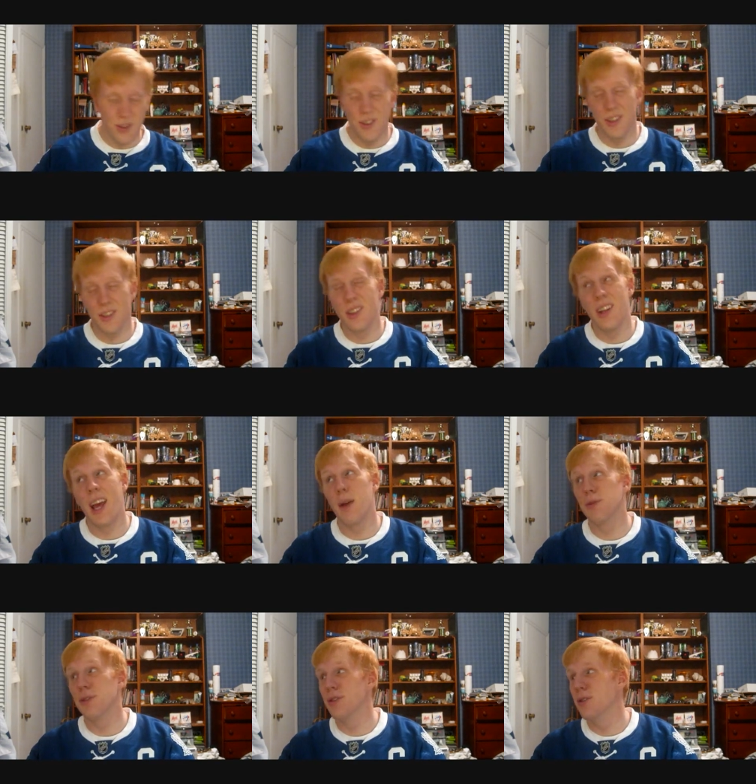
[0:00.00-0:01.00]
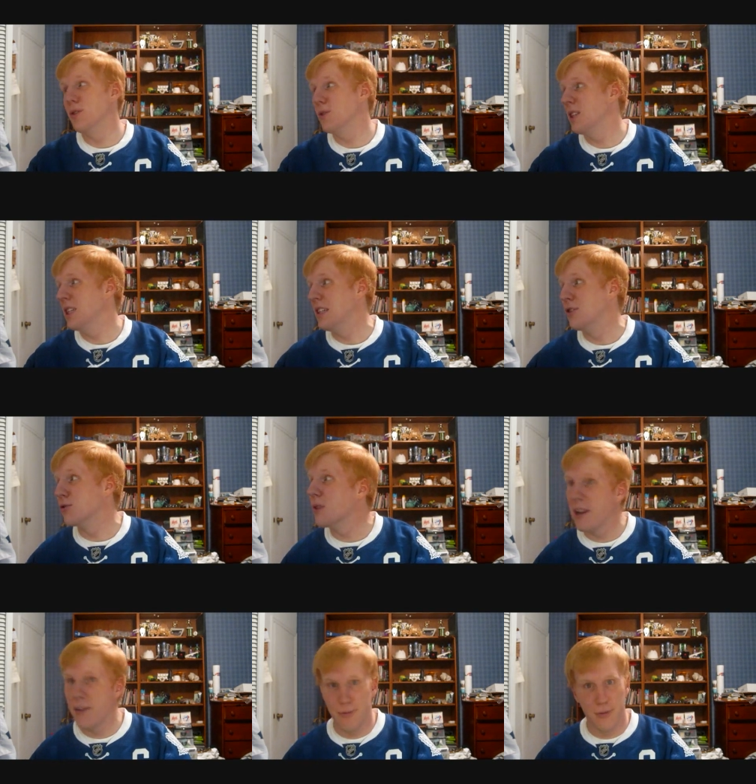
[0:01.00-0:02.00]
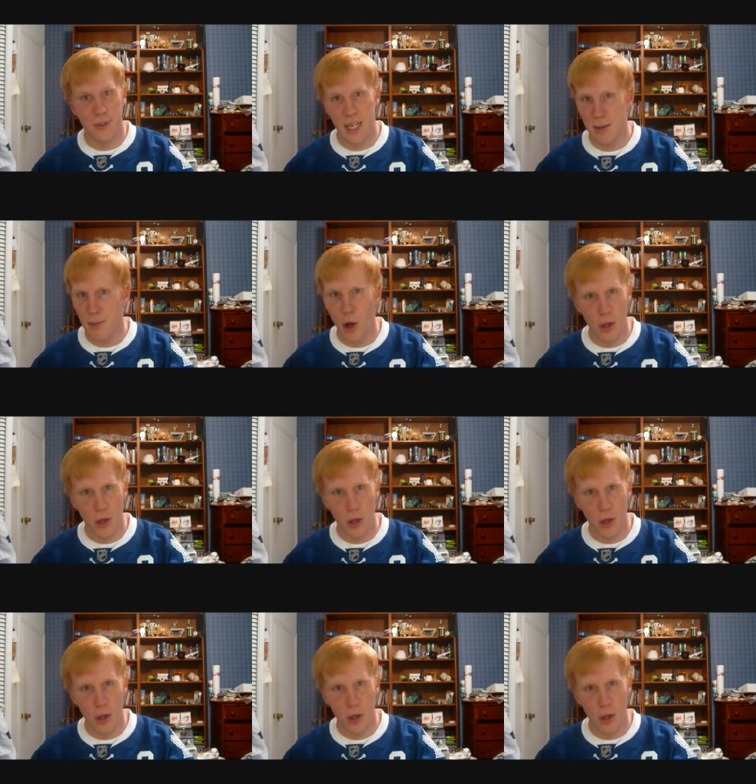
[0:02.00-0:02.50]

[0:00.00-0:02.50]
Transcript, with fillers: just an absolutely dreadful game all